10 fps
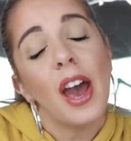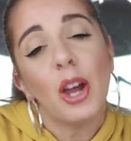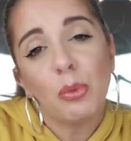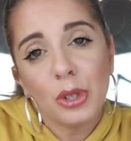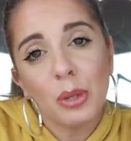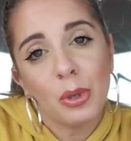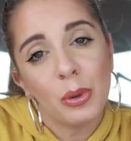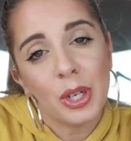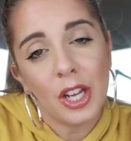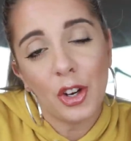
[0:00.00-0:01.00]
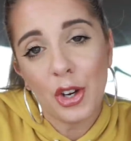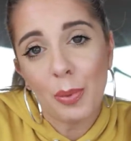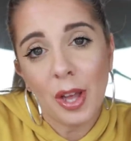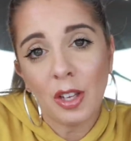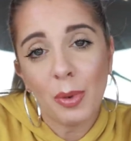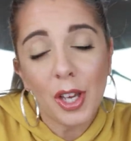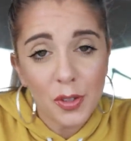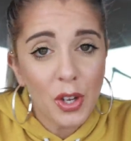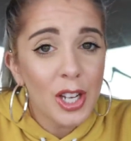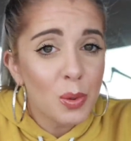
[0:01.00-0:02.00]
I really, really want to hear your opinion
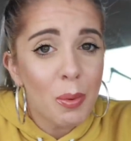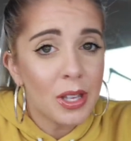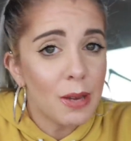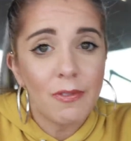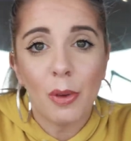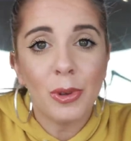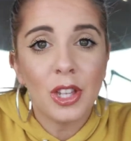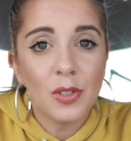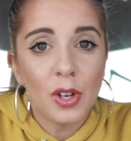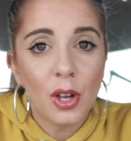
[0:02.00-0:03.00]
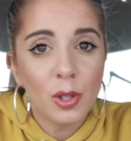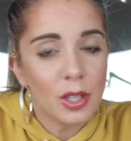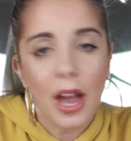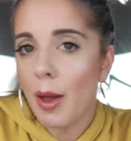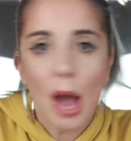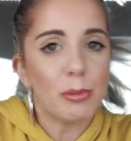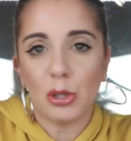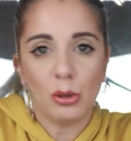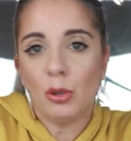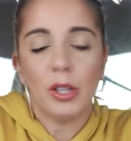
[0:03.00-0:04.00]
because if you guys want me to keep filming these videos,
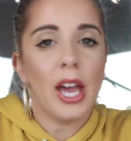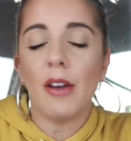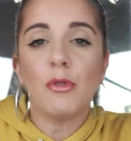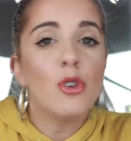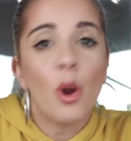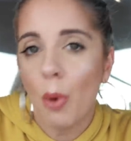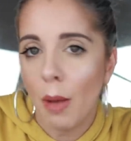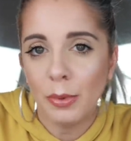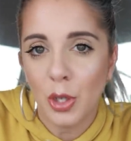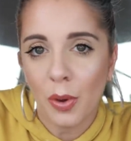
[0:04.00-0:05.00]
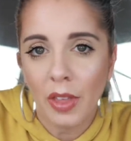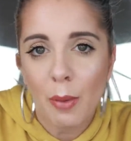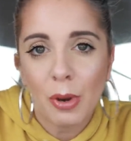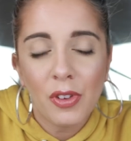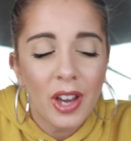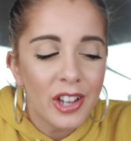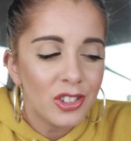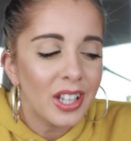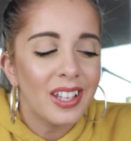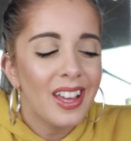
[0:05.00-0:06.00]
absolutely, I have no problem doing that. But if you guys
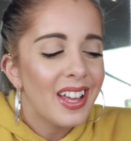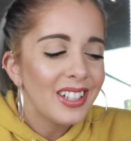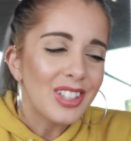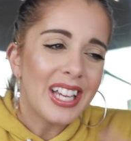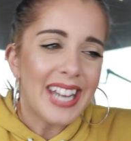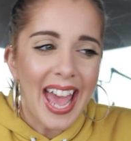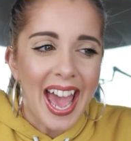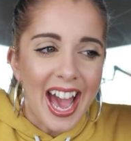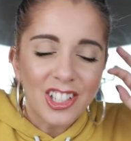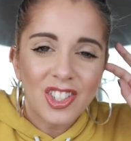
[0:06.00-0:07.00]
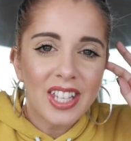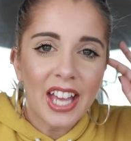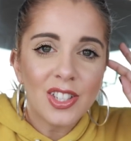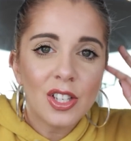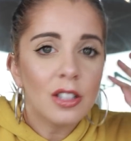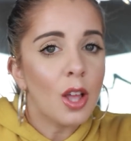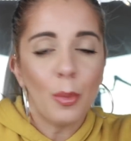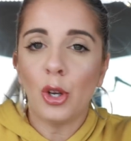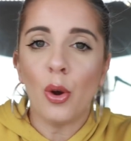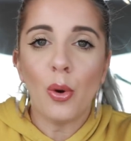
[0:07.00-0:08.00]
are like, nah, just cancel it, let
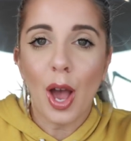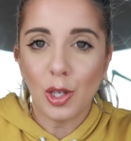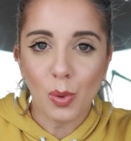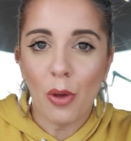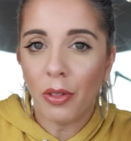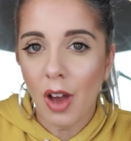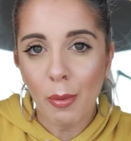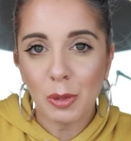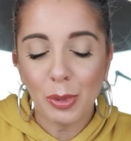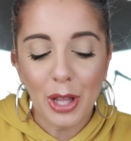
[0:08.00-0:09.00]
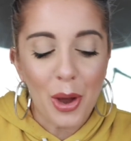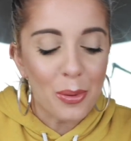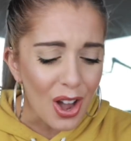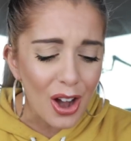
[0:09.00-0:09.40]
me know as well in the comments below.